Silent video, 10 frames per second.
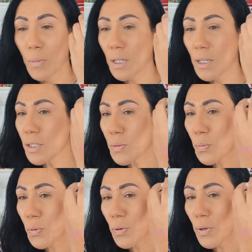but it
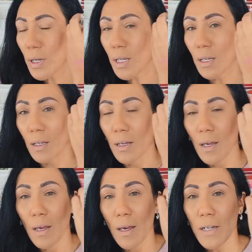is pretty
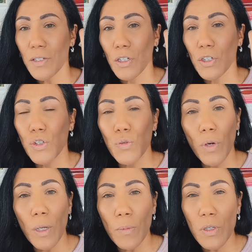and it's
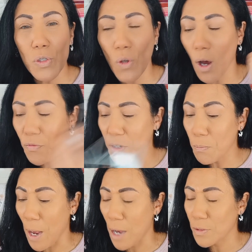extremely soft
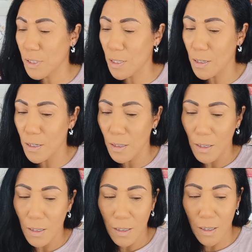and bouncy
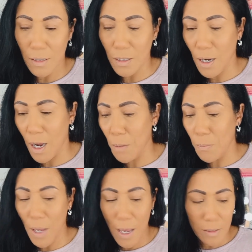in the
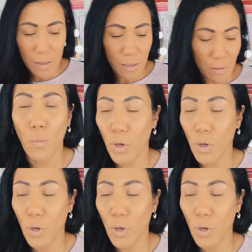compact.